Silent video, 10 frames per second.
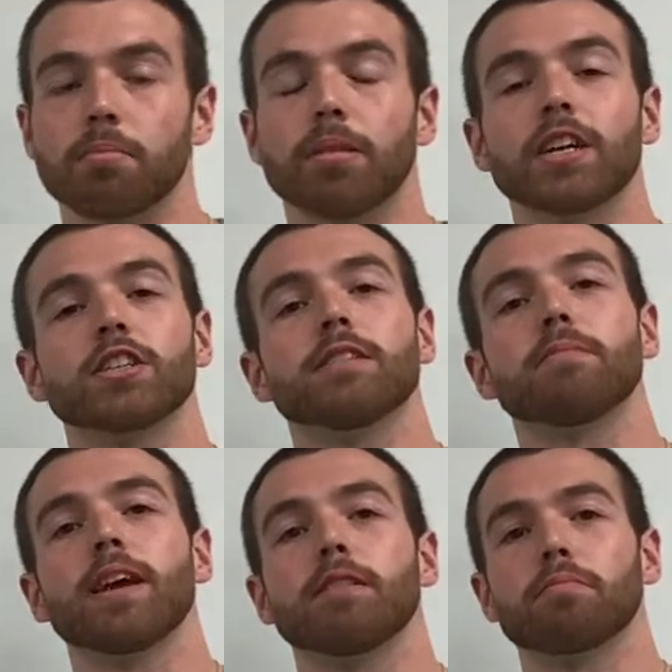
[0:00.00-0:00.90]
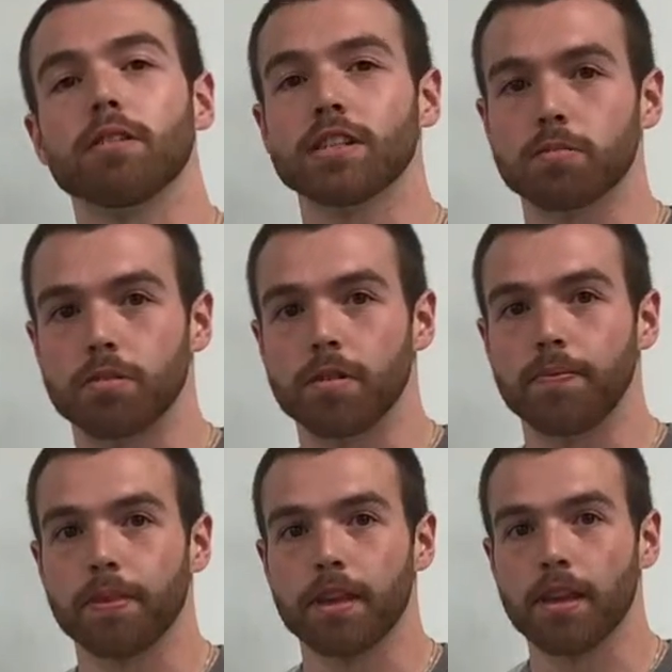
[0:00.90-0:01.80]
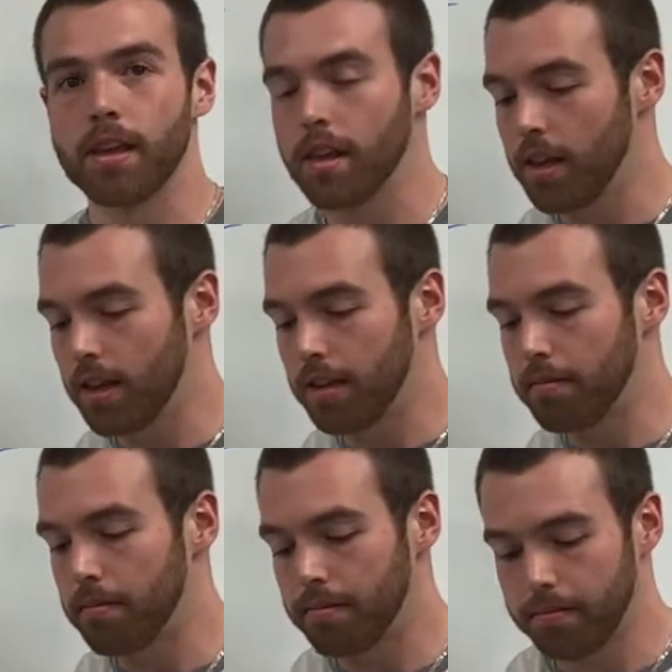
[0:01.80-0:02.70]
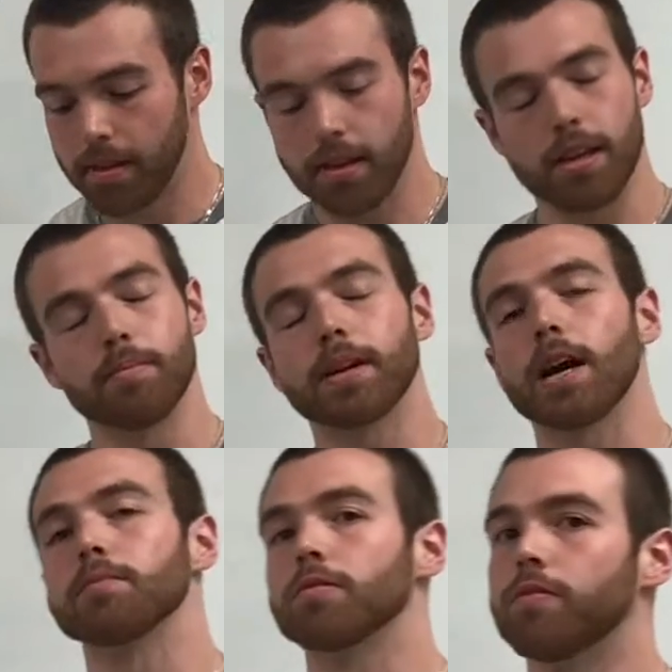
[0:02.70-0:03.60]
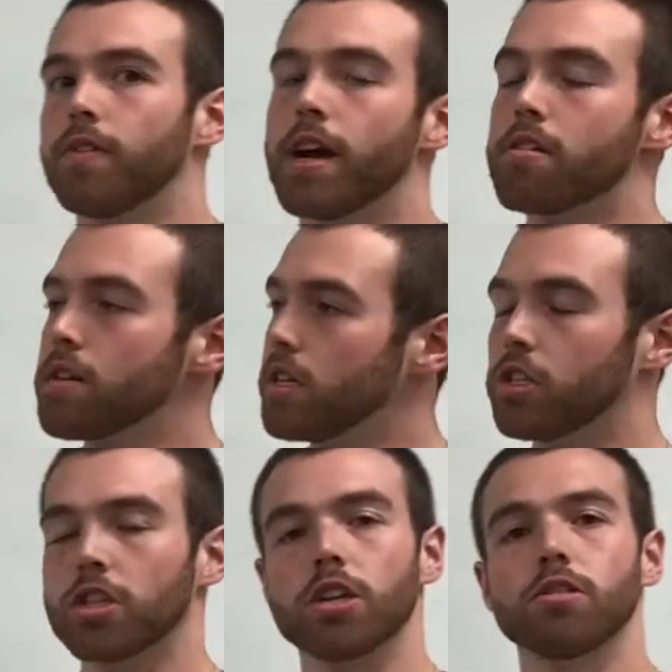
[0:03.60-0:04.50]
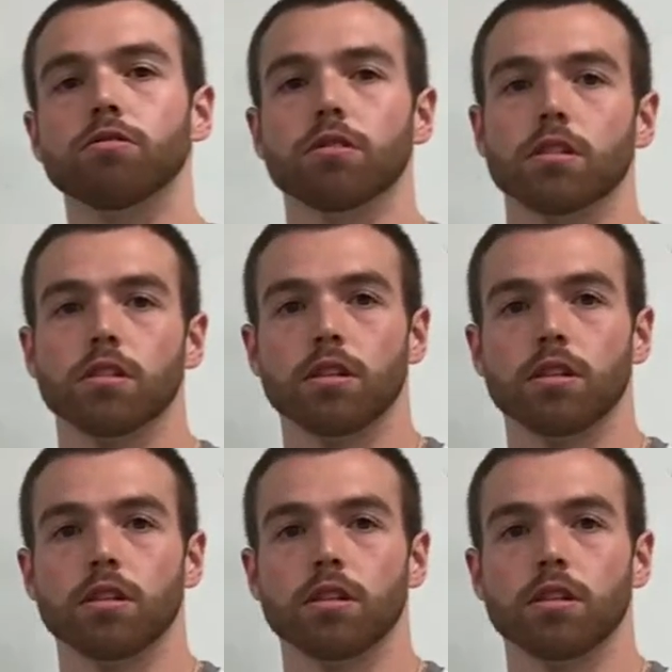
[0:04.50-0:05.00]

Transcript: the pleasure and pain principle, it becomes very skewed.